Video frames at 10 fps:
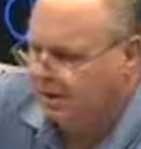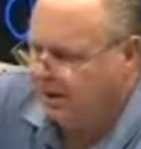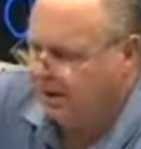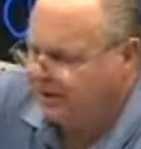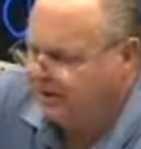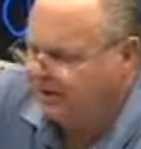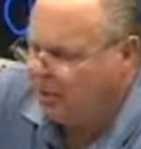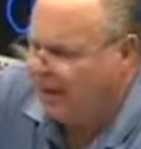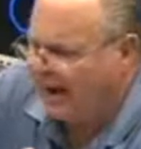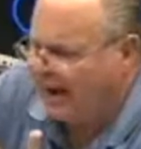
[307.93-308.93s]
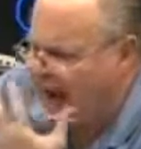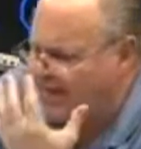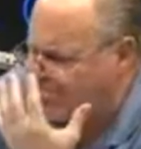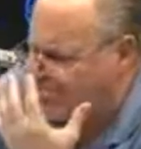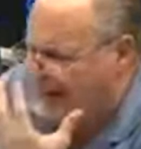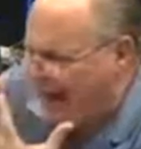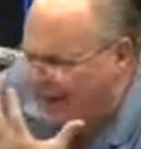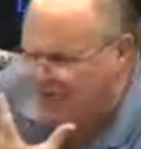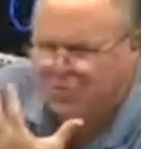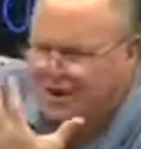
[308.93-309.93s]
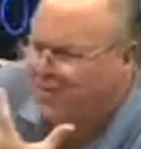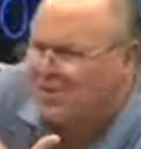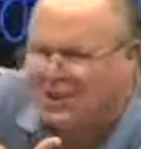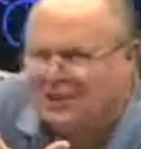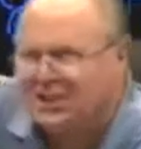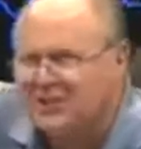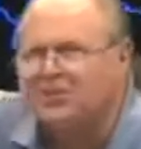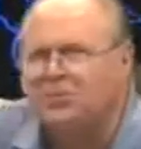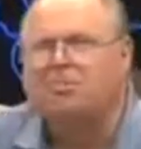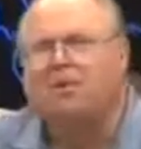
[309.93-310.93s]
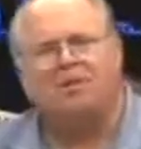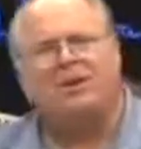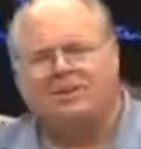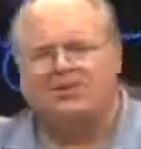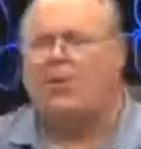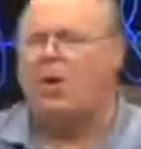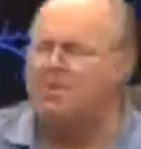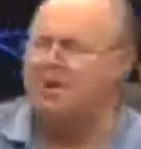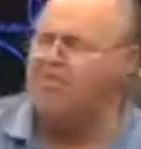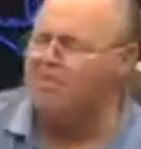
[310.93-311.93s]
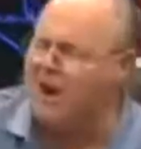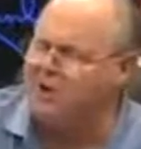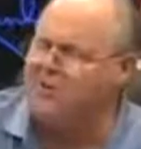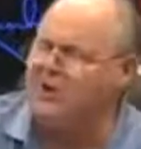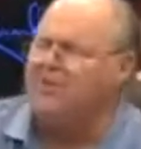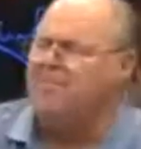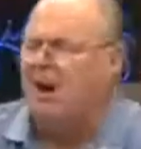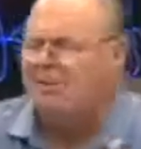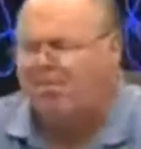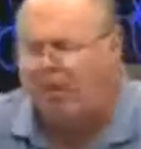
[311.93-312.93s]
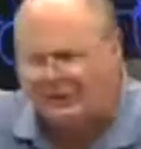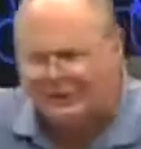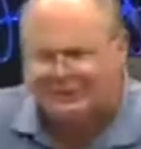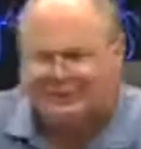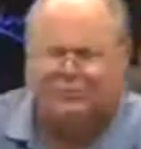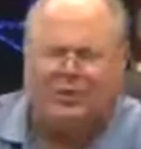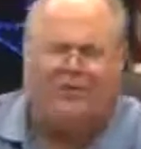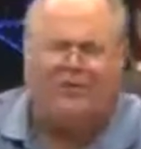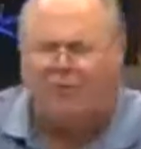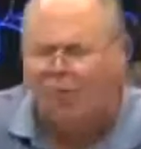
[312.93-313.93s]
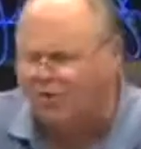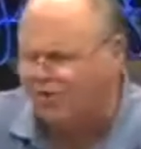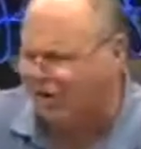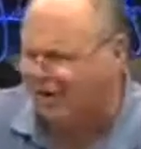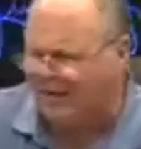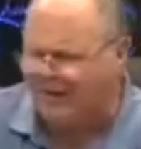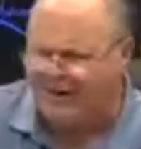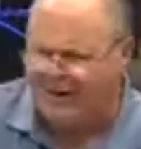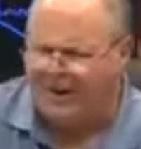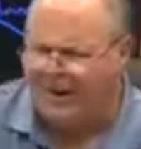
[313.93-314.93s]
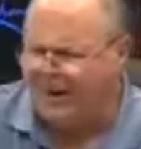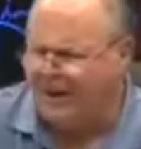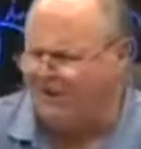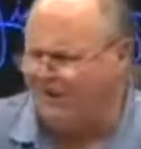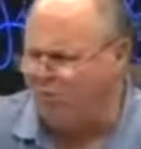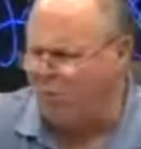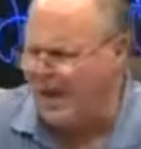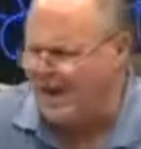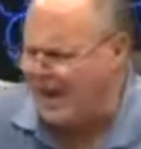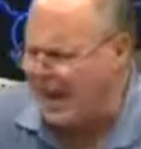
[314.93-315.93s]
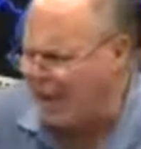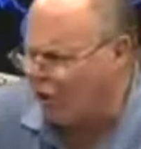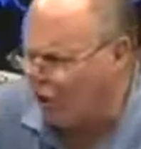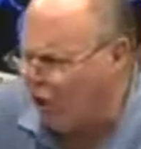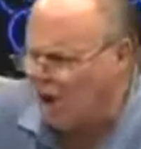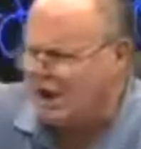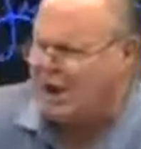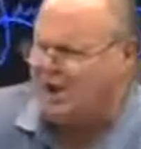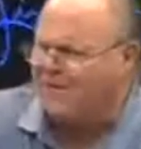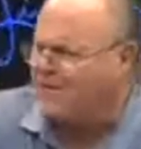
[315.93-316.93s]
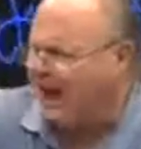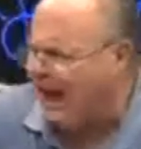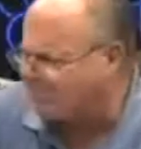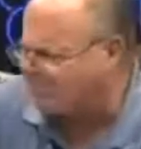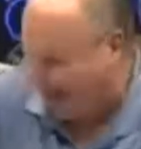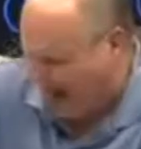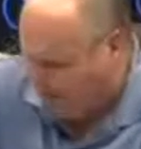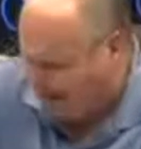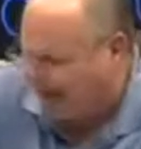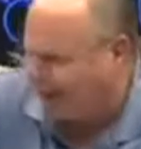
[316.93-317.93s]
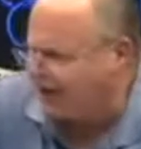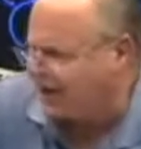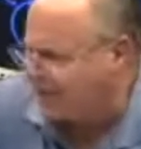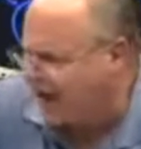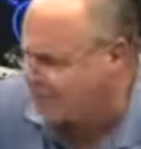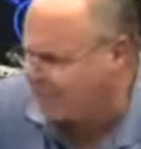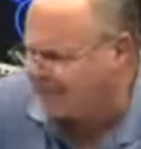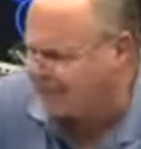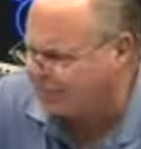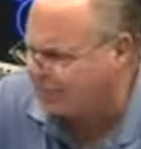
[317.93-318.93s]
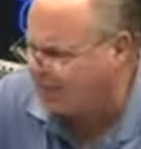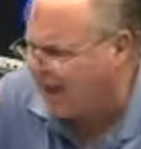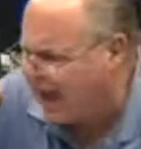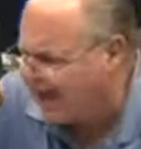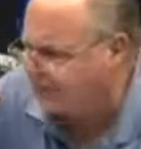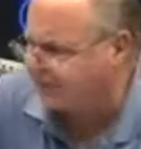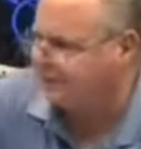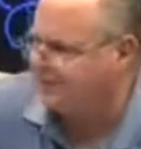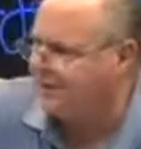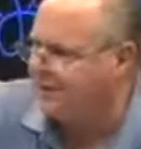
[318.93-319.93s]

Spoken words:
And this is why I blanch when I run into these Republicans that want to be moderate and bipartisan, try to forge a way to get along here, compromise. How the hell do you compromise with liars?